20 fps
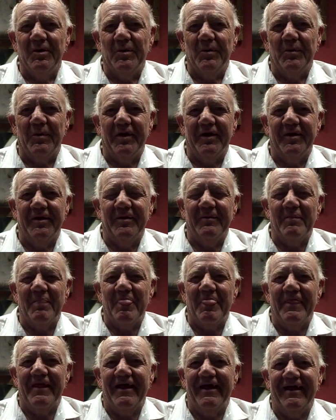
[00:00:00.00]
Well,
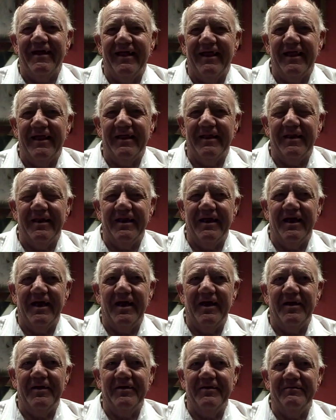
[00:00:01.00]

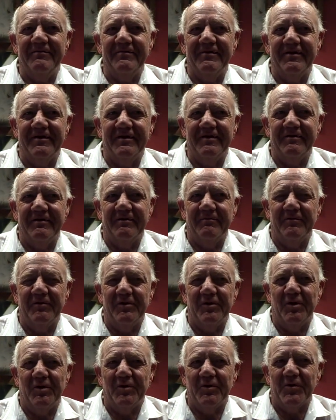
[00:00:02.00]
I am
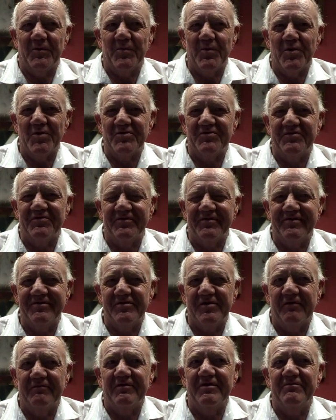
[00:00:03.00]
an older person,
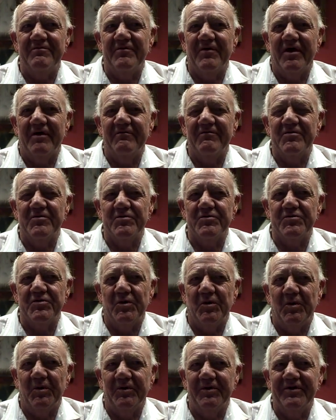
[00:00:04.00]
75 years
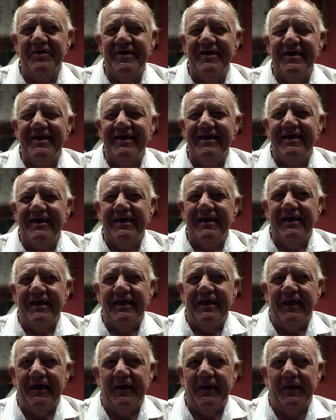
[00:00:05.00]
old,
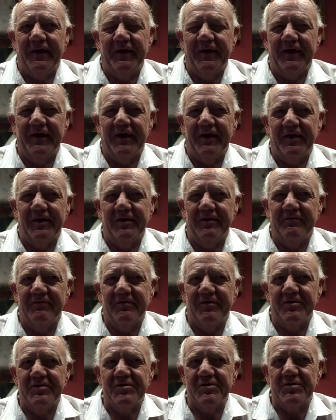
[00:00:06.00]
and I live
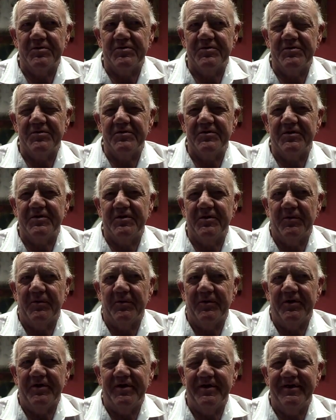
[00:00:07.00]
on Social
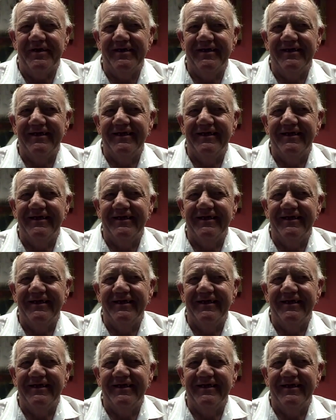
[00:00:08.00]
Security,